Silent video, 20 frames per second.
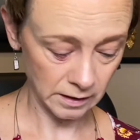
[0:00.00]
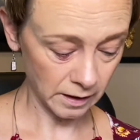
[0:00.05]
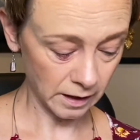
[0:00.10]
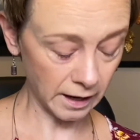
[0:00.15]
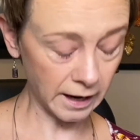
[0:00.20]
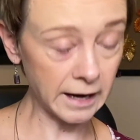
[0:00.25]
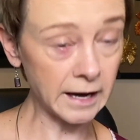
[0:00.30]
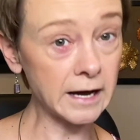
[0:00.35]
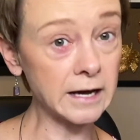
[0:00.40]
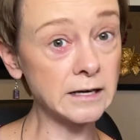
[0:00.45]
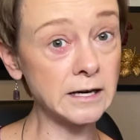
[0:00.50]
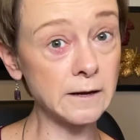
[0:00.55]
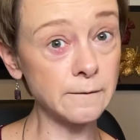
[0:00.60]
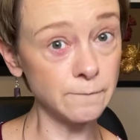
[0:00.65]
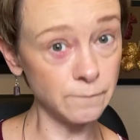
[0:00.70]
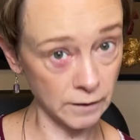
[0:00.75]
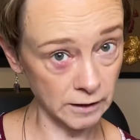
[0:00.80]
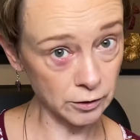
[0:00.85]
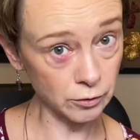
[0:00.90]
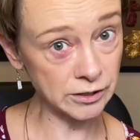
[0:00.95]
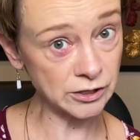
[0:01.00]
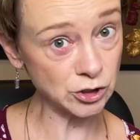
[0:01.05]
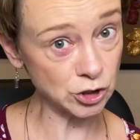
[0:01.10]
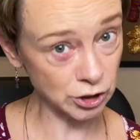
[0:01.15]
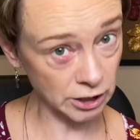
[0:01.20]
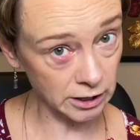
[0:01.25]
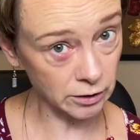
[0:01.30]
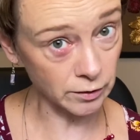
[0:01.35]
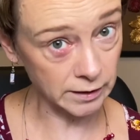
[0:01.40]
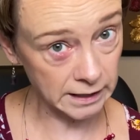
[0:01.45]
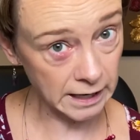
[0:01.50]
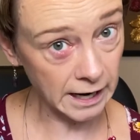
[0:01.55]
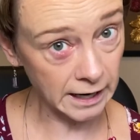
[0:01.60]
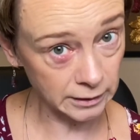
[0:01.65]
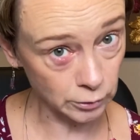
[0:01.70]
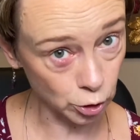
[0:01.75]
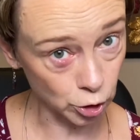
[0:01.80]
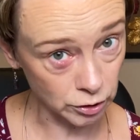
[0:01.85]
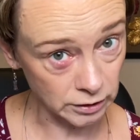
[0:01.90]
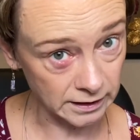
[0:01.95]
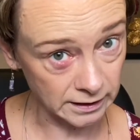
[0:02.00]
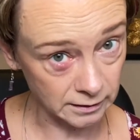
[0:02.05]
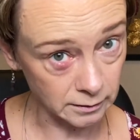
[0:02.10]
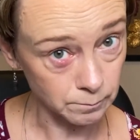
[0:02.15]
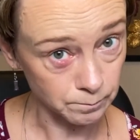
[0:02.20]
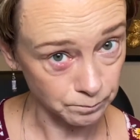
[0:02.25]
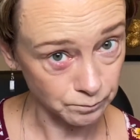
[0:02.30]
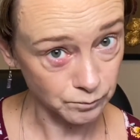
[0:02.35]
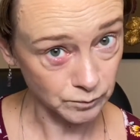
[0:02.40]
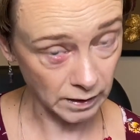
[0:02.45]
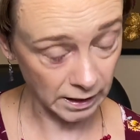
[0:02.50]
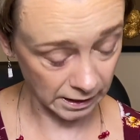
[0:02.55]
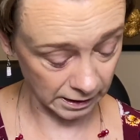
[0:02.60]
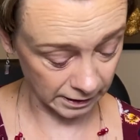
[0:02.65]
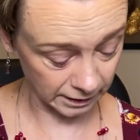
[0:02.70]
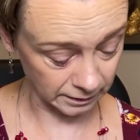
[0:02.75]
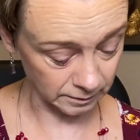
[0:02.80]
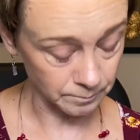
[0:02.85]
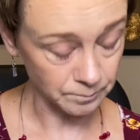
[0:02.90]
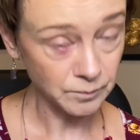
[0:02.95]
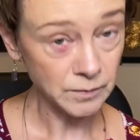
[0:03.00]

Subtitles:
I had a very cherry eye looking eye.